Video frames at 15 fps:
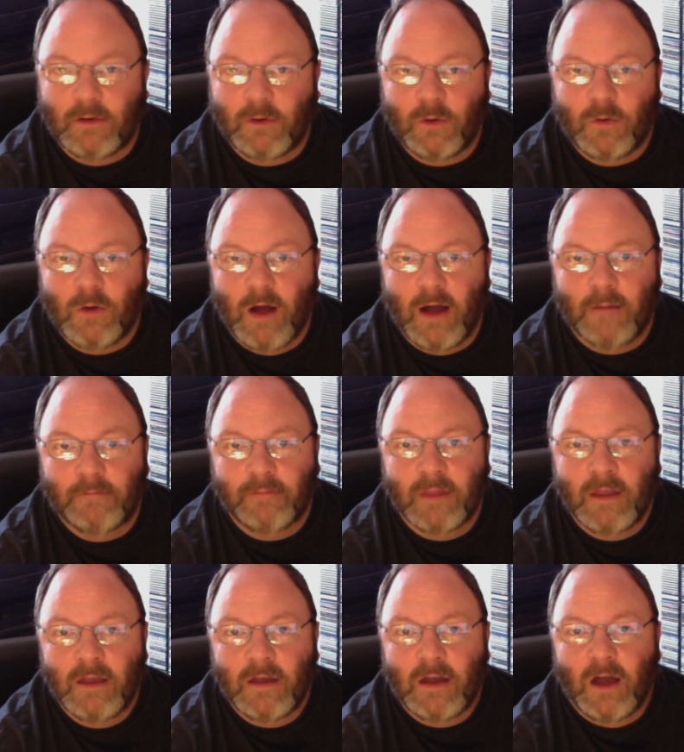who
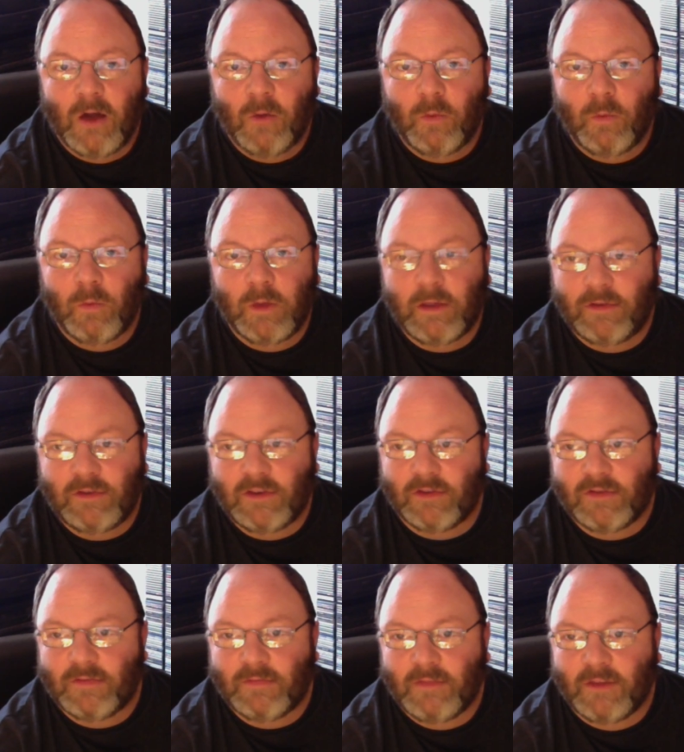is
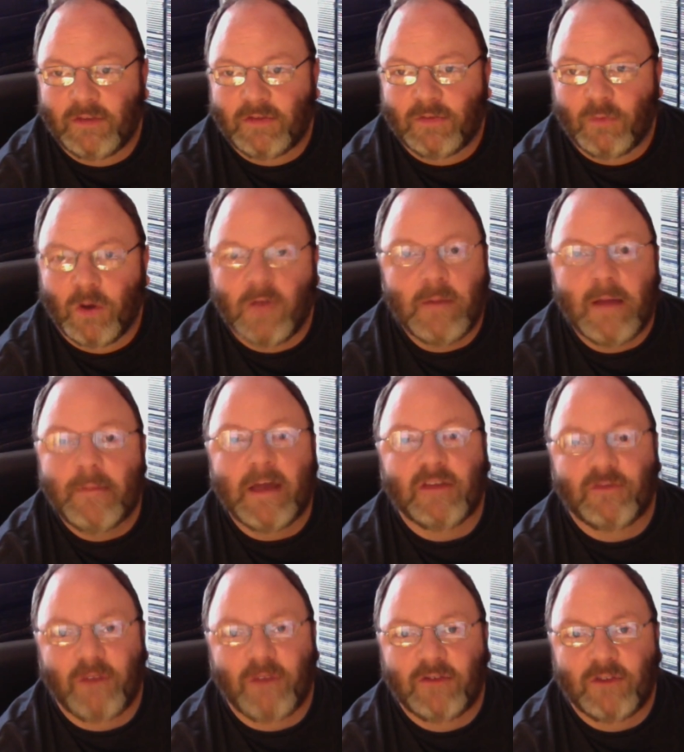just this one of my
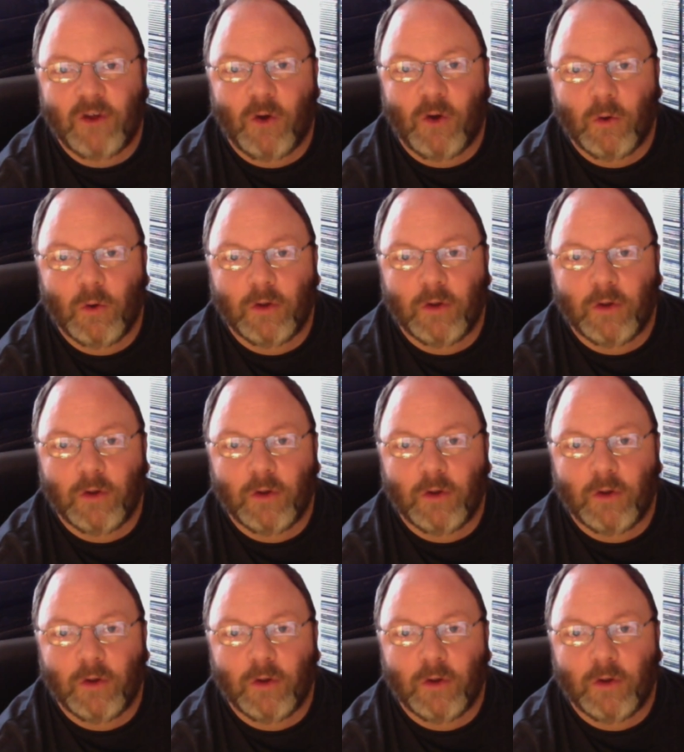best friends in the whole world.